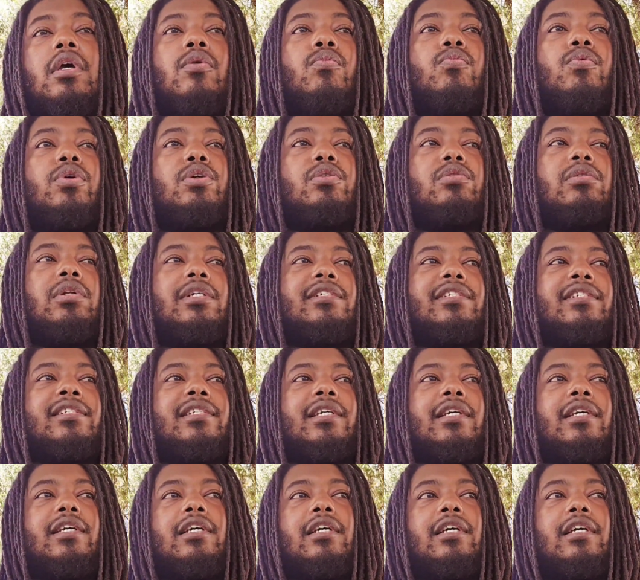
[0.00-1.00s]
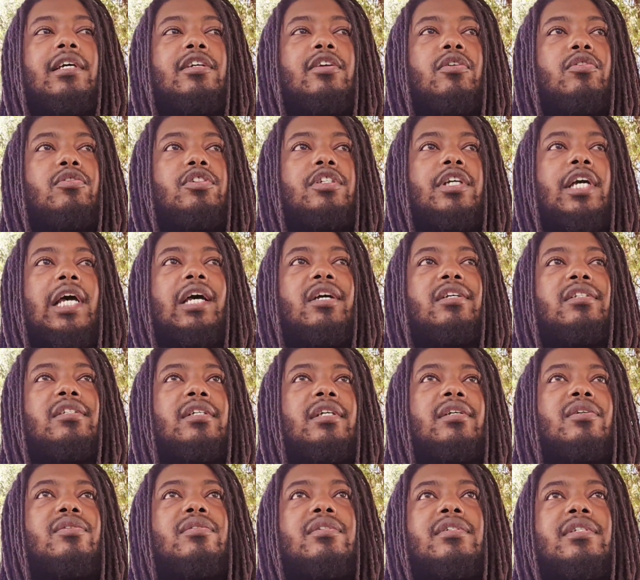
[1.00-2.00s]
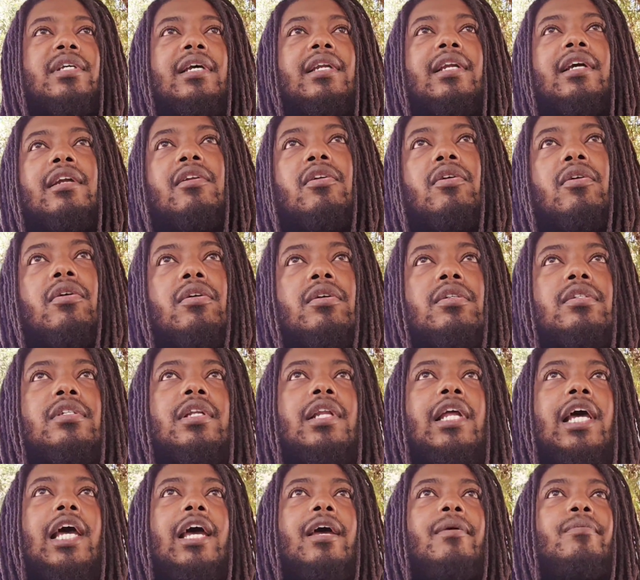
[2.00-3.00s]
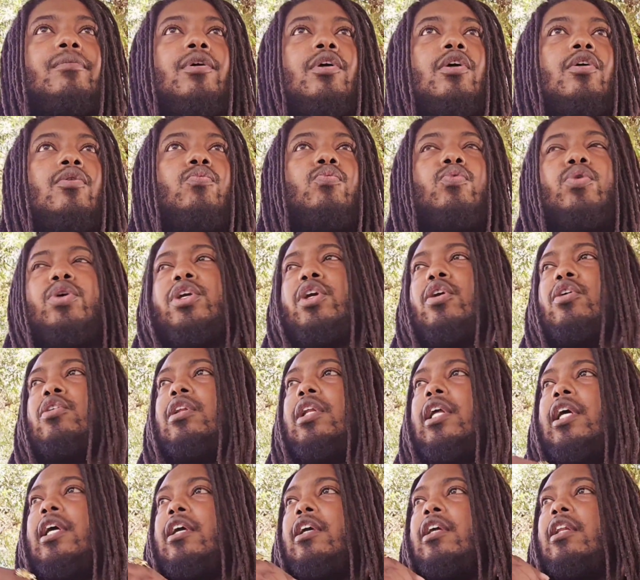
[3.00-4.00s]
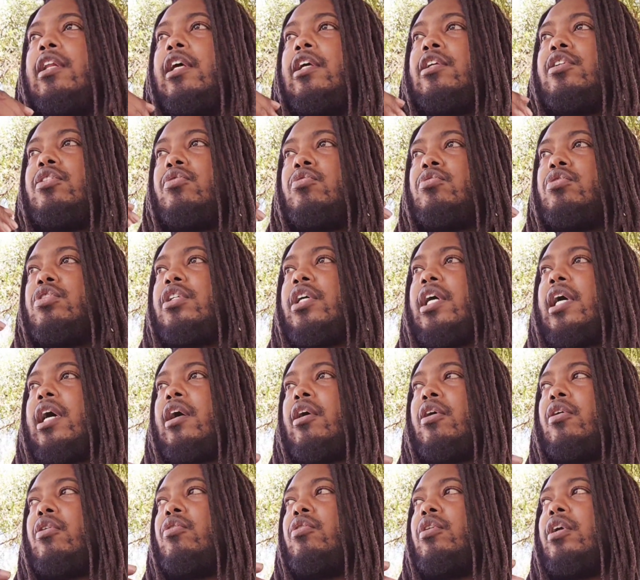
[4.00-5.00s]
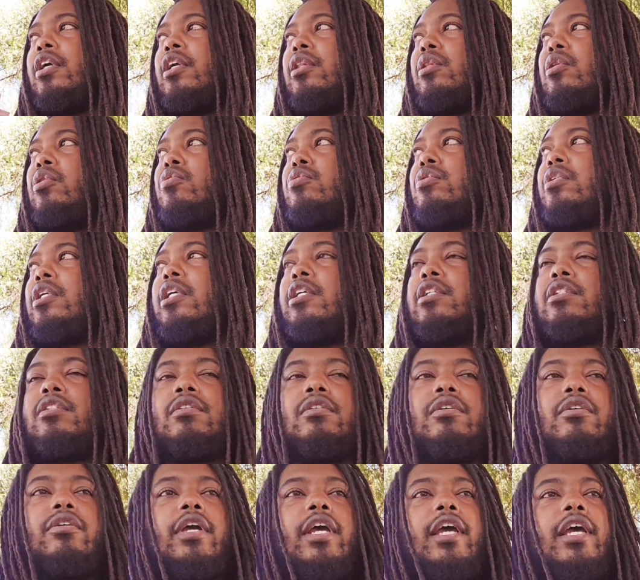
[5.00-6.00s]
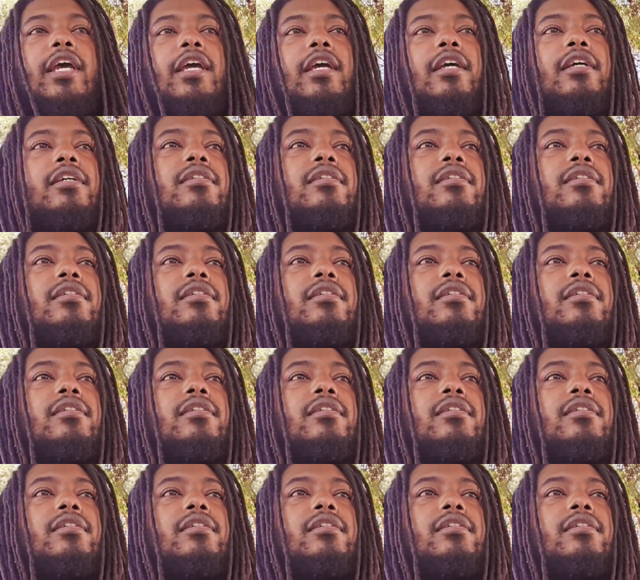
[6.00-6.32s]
When you let your child sit on Santa Claus' lap, when you let your child go get those Easter eggs,